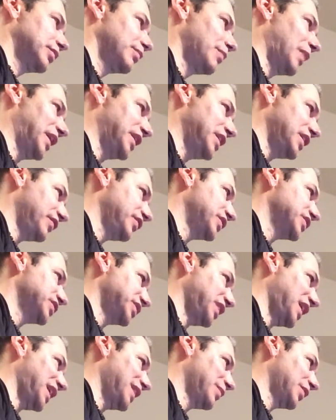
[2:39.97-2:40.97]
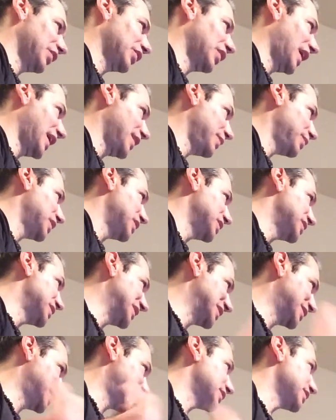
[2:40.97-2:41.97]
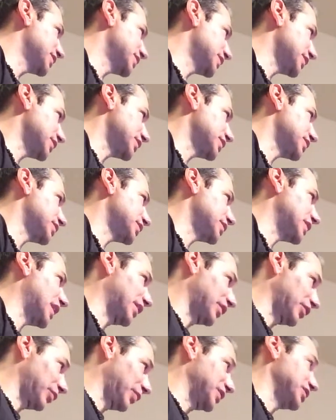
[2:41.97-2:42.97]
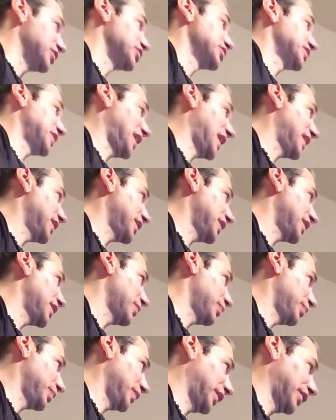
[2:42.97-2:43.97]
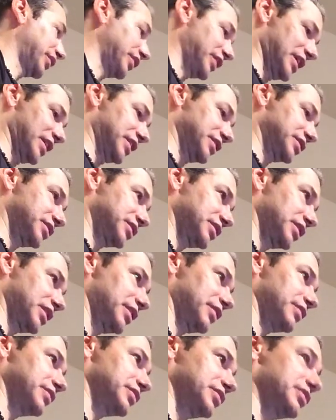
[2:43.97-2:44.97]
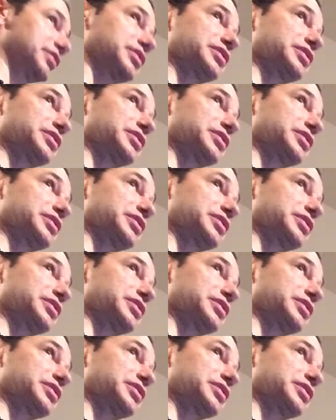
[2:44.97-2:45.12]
many of the same alignment distances that are when you're standing up like this in